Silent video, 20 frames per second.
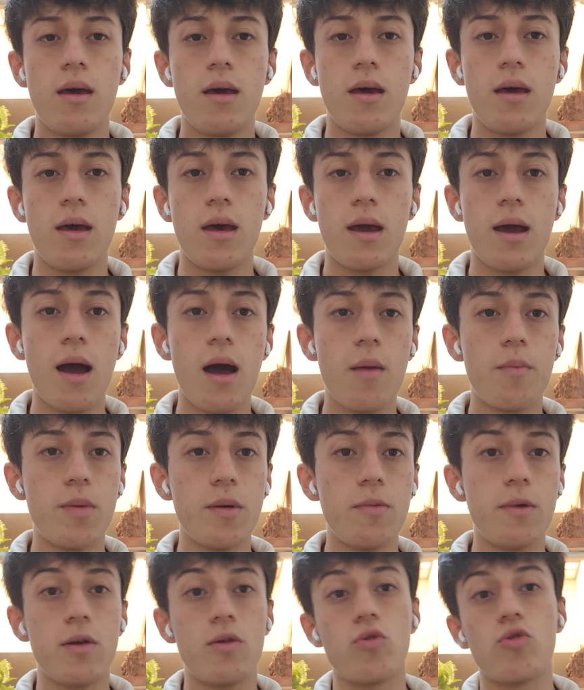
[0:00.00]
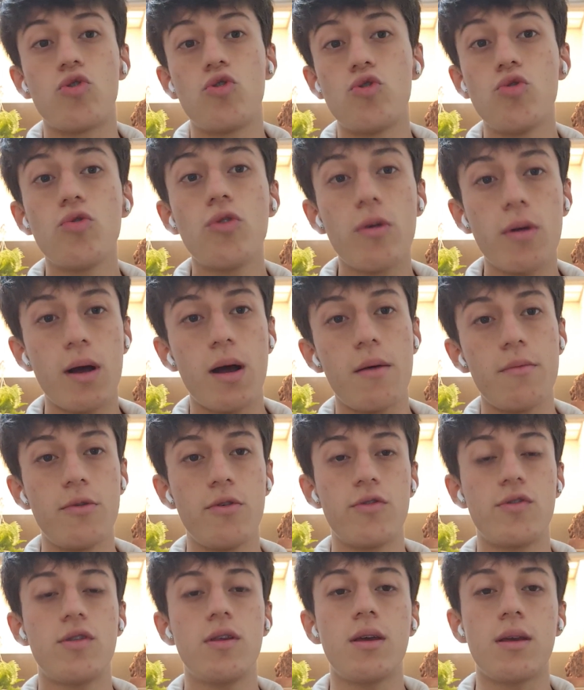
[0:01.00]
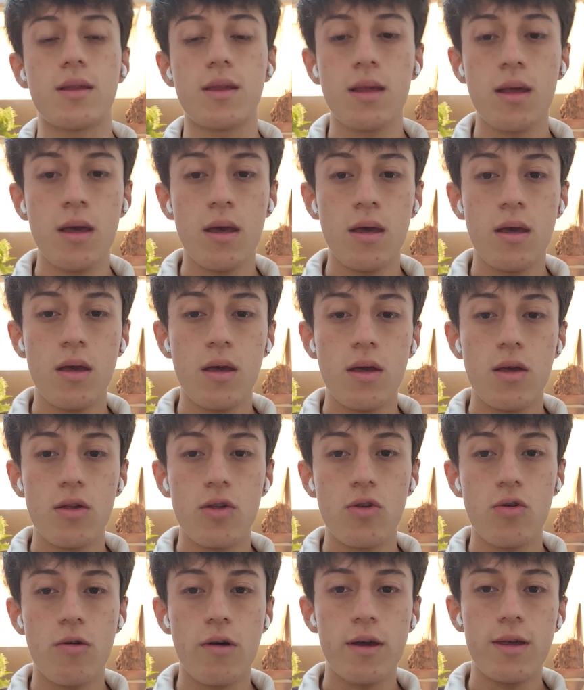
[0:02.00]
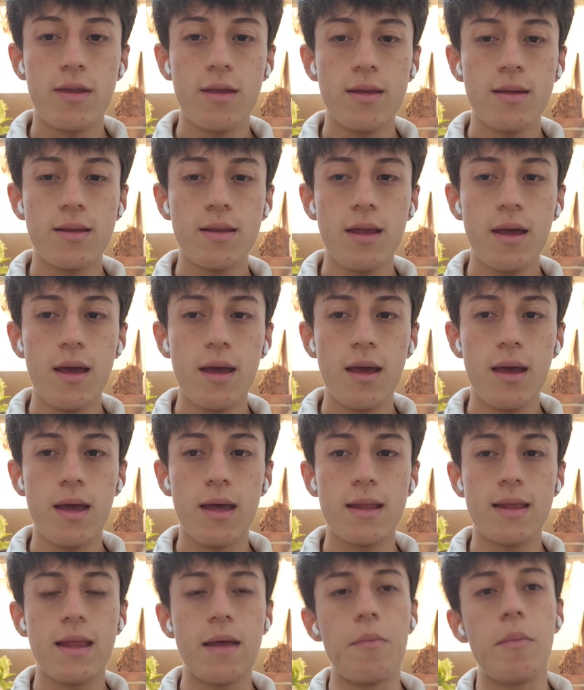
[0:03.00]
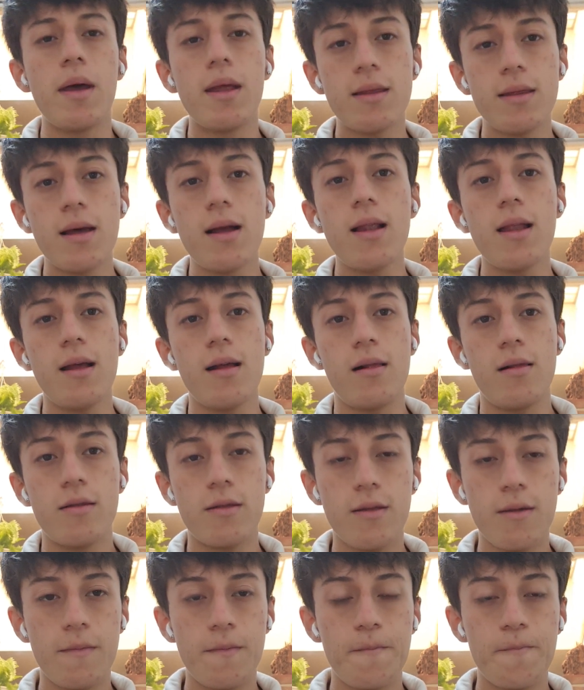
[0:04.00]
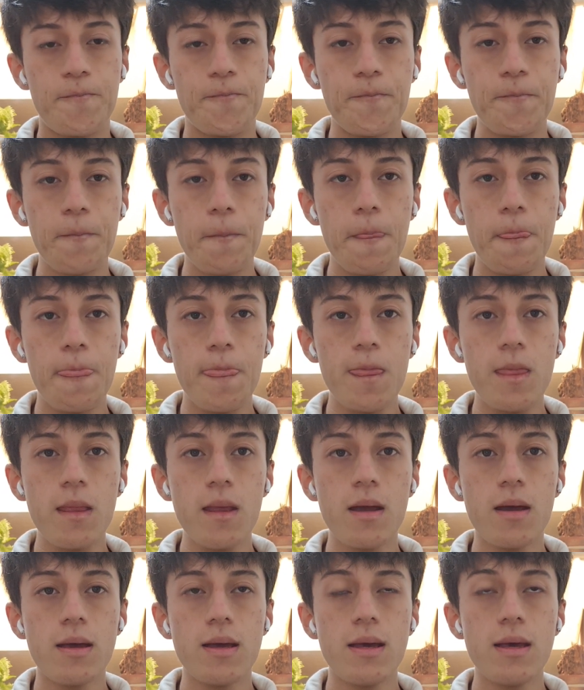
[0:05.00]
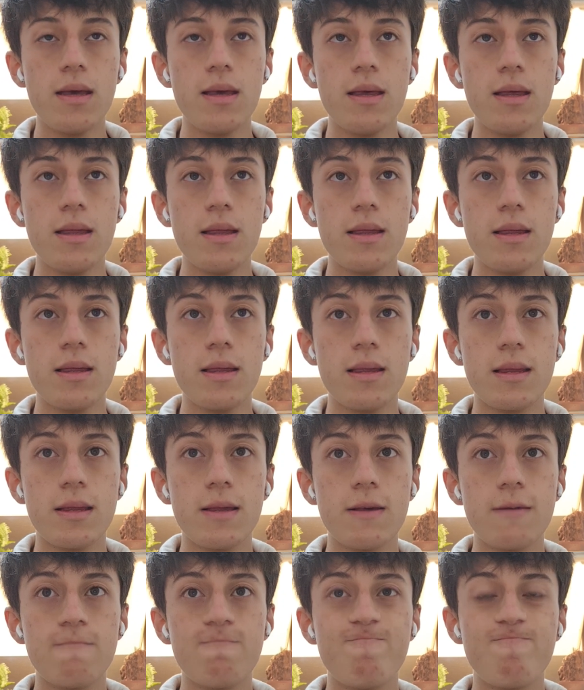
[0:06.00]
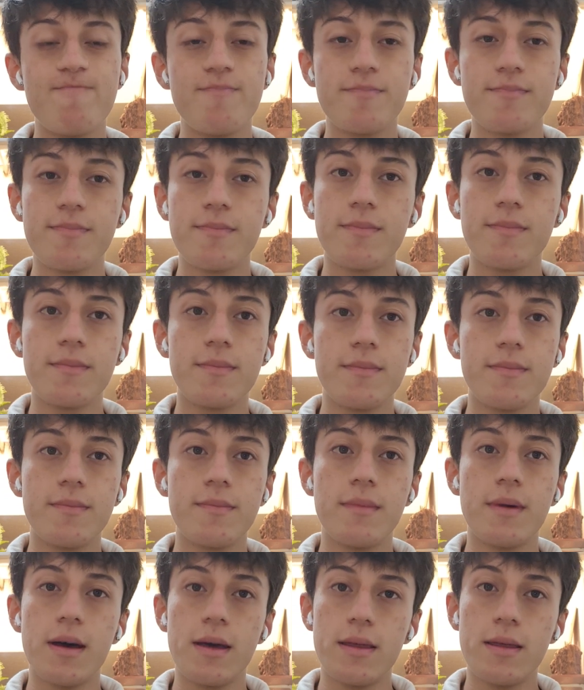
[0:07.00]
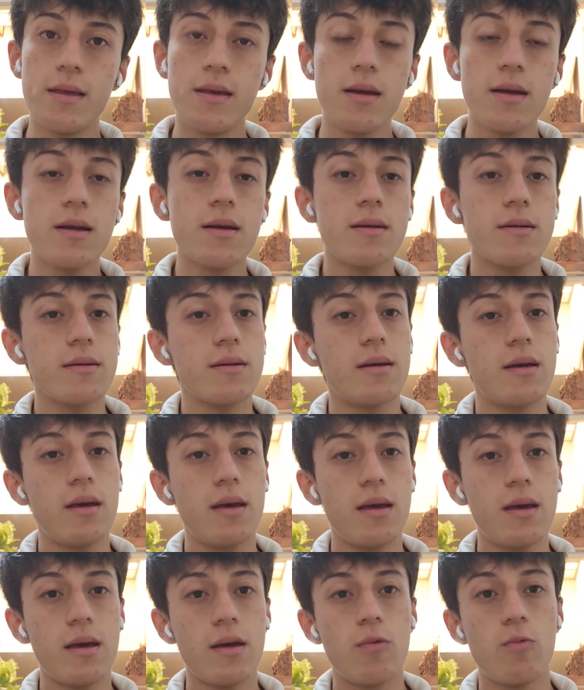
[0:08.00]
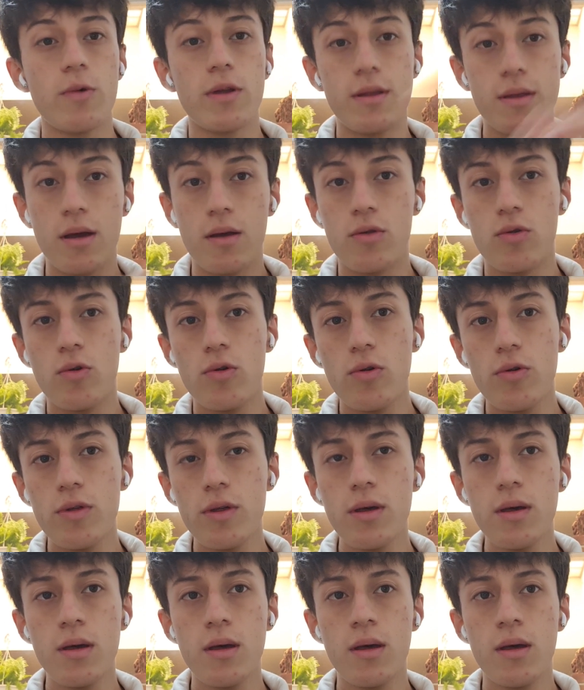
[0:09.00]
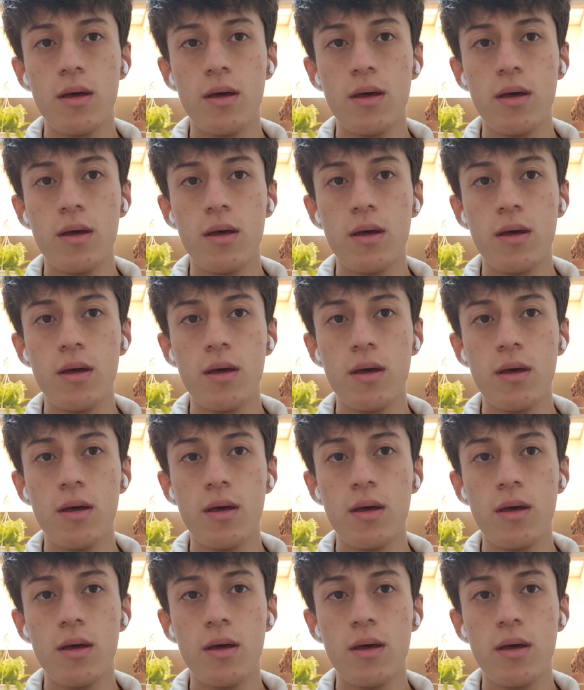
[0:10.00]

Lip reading: happy because you don't have those things. So I think the mental health is, I think, with technology,